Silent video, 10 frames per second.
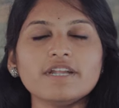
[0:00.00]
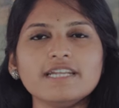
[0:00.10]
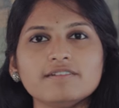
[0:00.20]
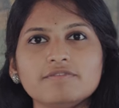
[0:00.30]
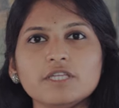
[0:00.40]

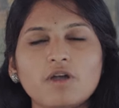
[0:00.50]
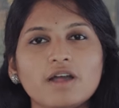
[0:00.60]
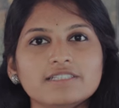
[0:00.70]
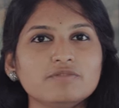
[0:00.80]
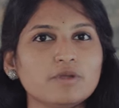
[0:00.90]
we
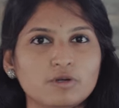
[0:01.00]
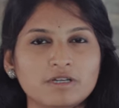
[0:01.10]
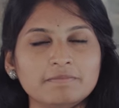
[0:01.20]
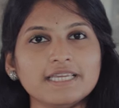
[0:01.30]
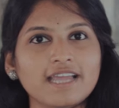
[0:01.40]
thought that we
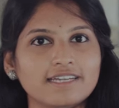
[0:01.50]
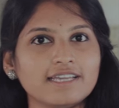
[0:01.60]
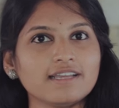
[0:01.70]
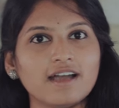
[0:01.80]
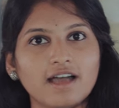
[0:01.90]
wouldn't be
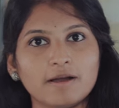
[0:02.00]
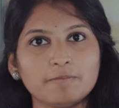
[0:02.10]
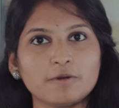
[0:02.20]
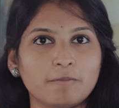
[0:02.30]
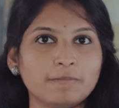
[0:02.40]
getting
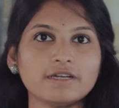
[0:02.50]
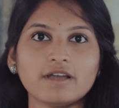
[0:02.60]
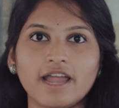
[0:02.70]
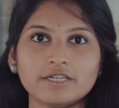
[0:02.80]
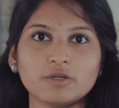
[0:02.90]

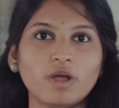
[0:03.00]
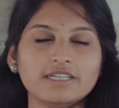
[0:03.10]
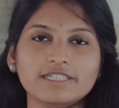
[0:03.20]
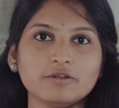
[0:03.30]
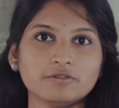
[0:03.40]
proper and
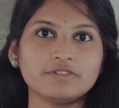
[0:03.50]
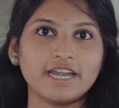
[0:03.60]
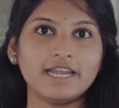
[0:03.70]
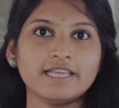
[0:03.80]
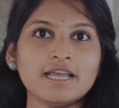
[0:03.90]
quality of
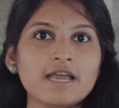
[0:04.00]
training.